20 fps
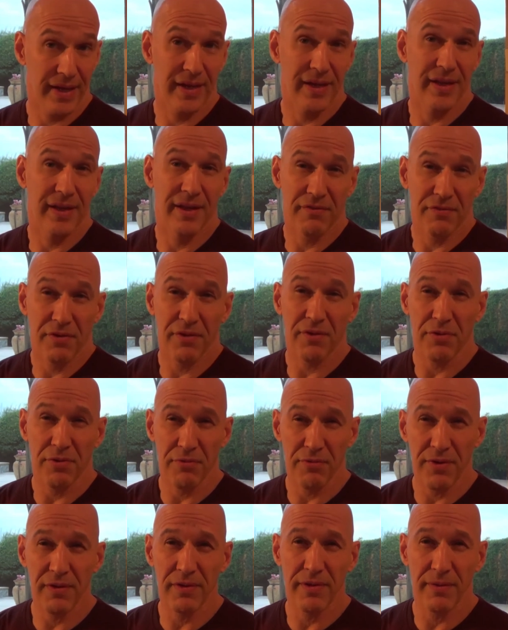If they're
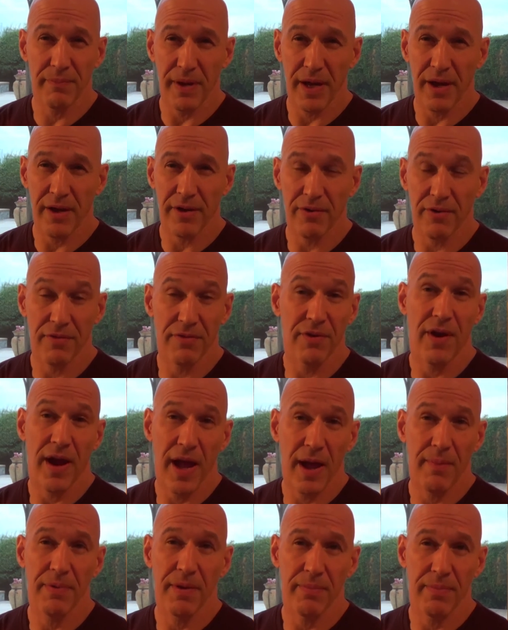thrilled about it, or if they're
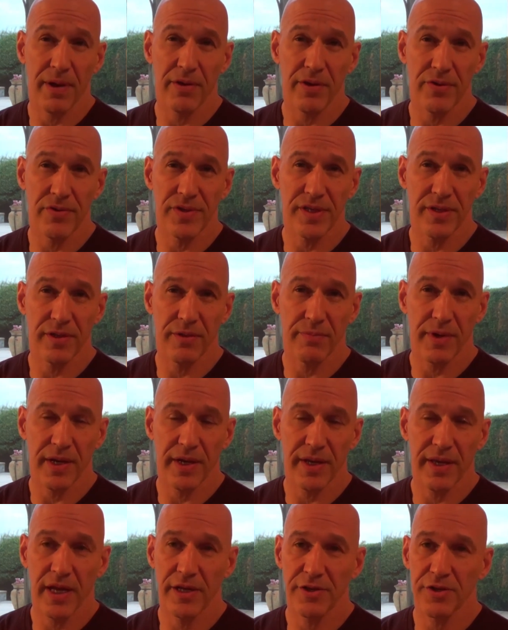happy about using the
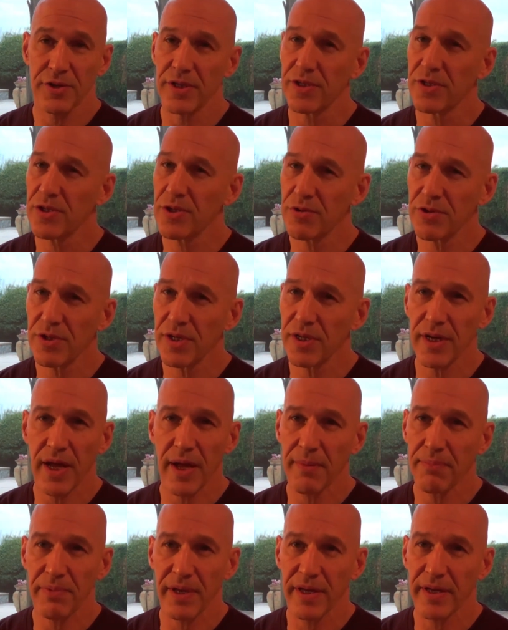medication, it's usually
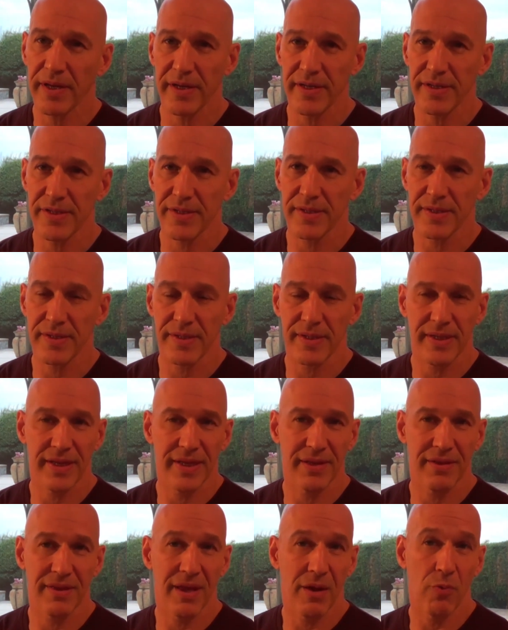not because
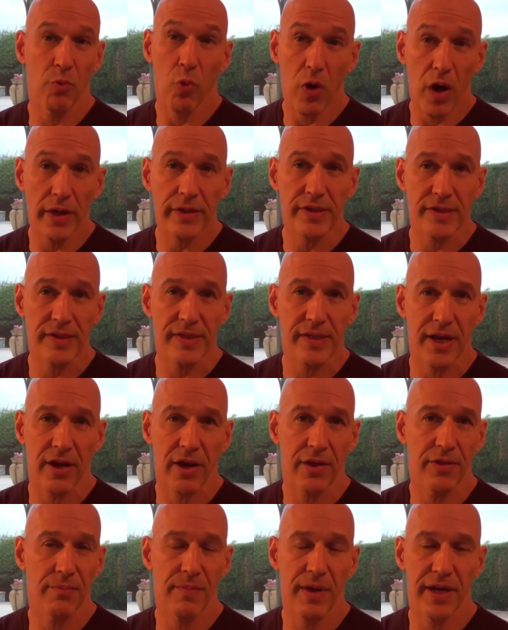they want to stay on the